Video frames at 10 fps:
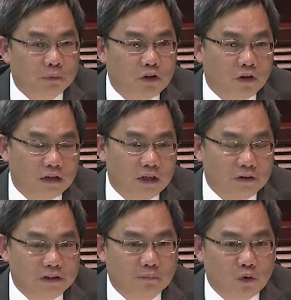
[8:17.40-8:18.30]
are not
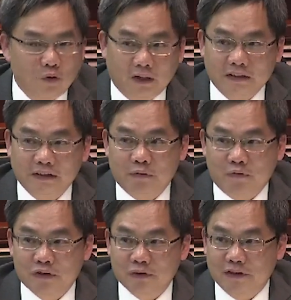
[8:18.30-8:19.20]
following that. Then
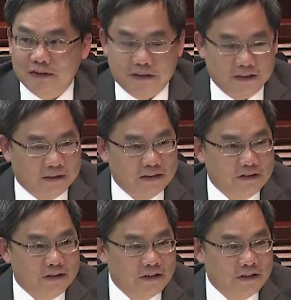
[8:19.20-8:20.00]
what are you going to do?